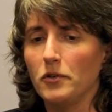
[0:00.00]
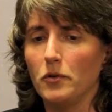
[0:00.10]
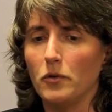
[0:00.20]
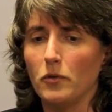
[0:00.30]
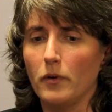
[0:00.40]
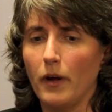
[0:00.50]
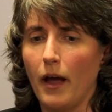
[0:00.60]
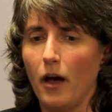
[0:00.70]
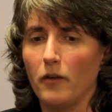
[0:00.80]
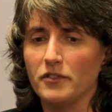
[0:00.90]
to
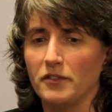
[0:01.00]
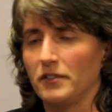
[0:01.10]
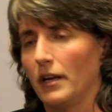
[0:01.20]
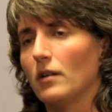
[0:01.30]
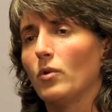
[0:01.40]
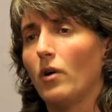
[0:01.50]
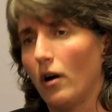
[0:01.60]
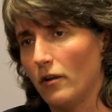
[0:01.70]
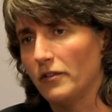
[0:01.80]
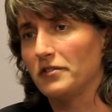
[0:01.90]
have sustainable
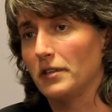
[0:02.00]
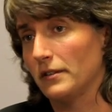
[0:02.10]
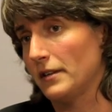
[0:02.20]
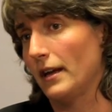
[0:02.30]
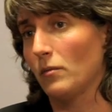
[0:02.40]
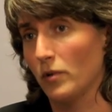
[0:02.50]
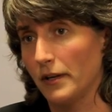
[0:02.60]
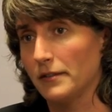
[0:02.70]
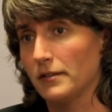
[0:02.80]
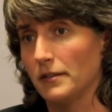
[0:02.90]
harvesting take
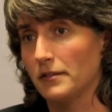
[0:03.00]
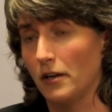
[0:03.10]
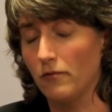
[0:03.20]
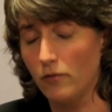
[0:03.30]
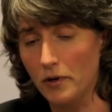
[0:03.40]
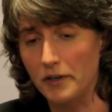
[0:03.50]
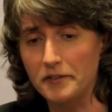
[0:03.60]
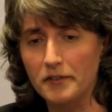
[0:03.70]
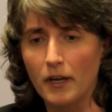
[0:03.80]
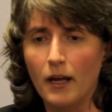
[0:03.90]
place on state
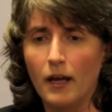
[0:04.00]
forest.